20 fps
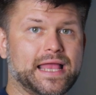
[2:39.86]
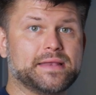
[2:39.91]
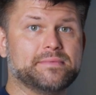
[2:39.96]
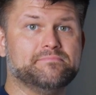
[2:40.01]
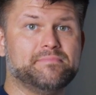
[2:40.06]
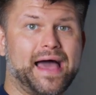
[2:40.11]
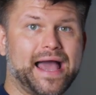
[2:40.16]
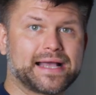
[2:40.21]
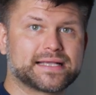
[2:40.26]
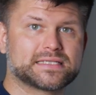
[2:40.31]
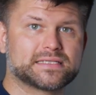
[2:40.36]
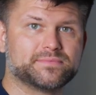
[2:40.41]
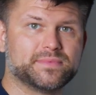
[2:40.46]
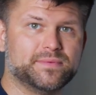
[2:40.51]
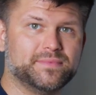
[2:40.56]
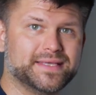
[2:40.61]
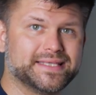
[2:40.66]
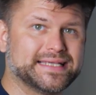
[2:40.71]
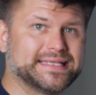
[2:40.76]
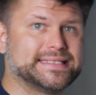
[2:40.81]
at
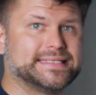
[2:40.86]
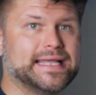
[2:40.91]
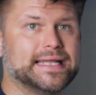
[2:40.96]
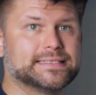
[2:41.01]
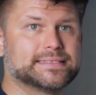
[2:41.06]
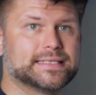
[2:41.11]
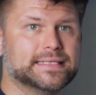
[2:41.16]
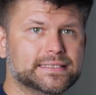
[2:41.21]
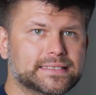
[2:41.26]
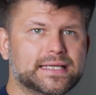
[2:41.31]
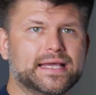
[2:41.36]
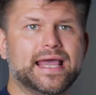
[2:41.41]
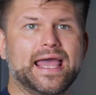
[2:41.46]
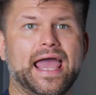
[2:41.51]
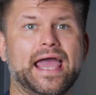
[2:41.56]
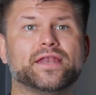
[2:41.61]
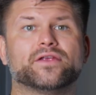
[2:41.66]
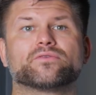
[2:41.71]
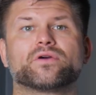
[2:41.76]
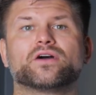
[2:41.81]
maximum in the center
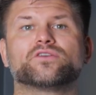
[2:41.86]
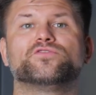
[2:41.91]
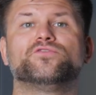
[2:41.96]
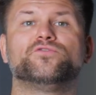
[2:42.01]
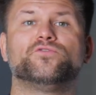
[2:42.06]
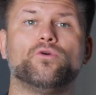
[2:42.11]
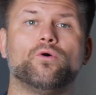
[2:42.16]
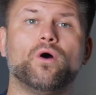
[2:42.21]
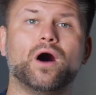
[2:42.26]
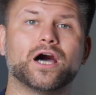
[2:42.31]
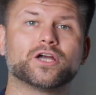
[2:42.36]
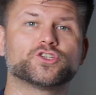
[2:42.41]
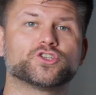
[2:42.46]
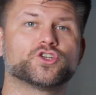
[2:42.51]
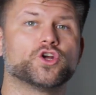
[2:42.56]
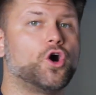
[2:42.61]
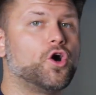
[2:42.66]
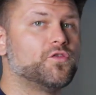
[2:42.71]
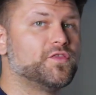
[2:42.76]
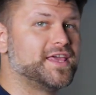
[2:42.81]
and around
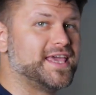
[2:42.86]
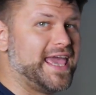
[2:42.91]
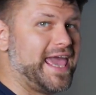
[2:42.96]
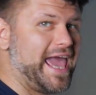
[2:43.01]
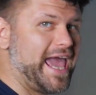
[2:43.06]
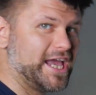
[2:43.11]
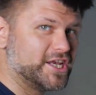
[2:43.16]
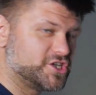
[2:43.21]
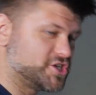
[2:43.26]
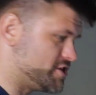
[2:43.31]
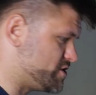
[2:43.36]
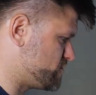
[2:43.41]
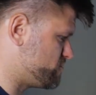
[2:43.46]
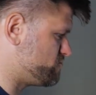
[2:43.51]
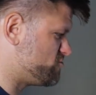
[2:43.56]
400 on the edges,